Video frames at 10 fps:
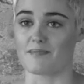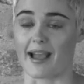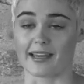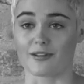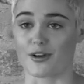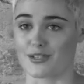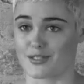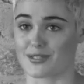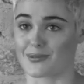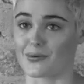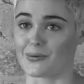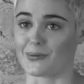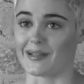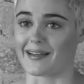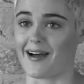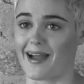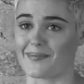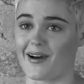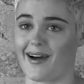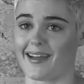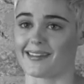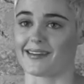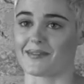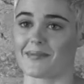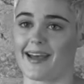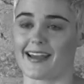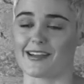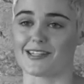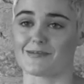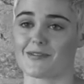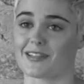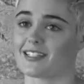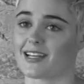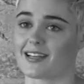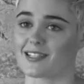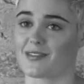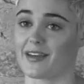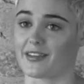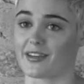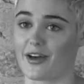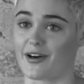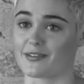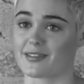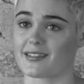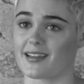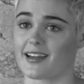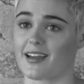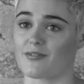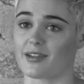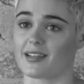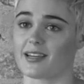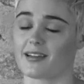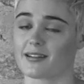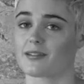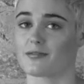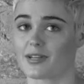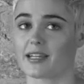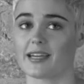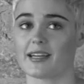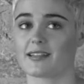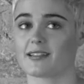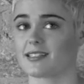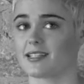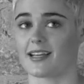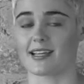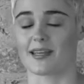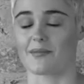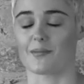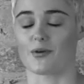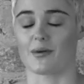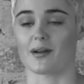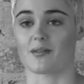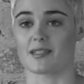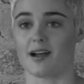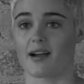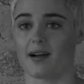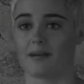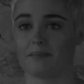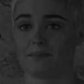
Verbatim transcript: baggy clothes to school and hide behind them, and I used to be really jealous of the other girls, and I really, really didn't accept my body when I was younger.